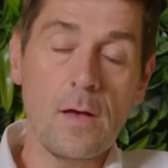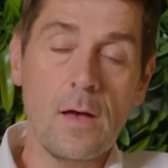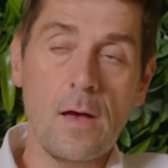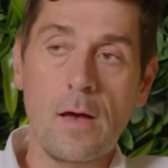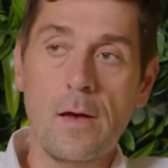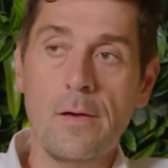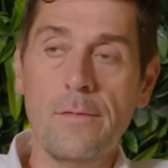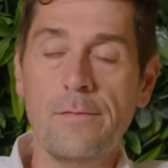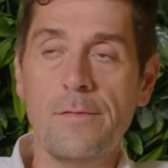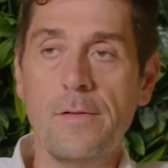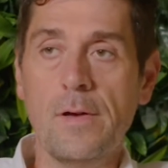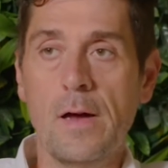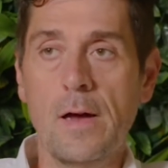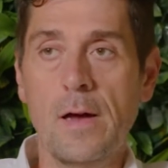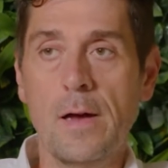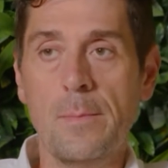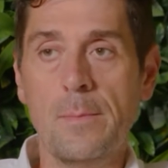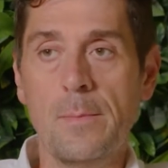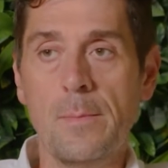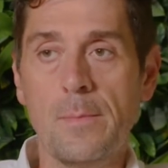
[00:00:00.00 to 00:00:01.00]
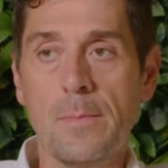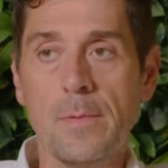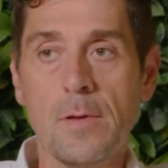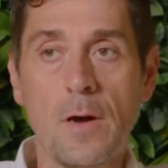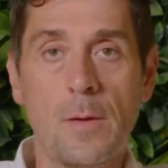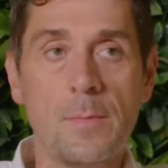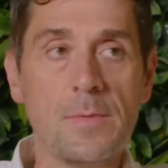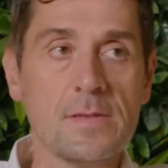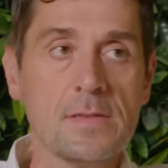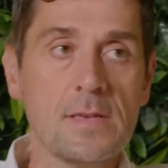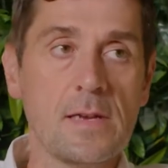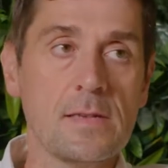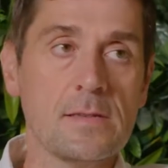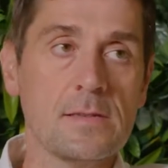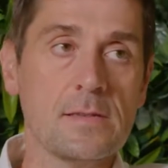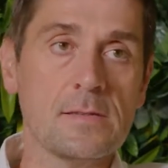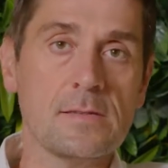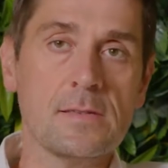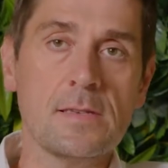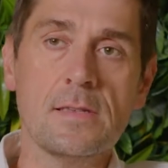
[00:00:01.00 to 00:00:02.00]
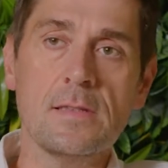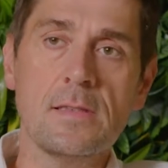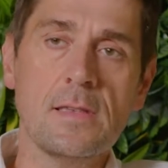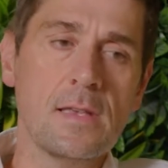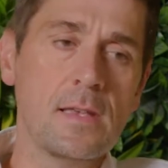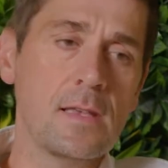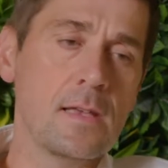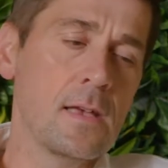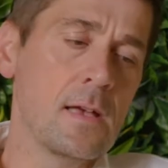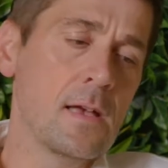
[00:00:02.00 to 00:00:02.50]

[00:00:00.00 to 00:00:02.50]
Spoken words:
of commentators in the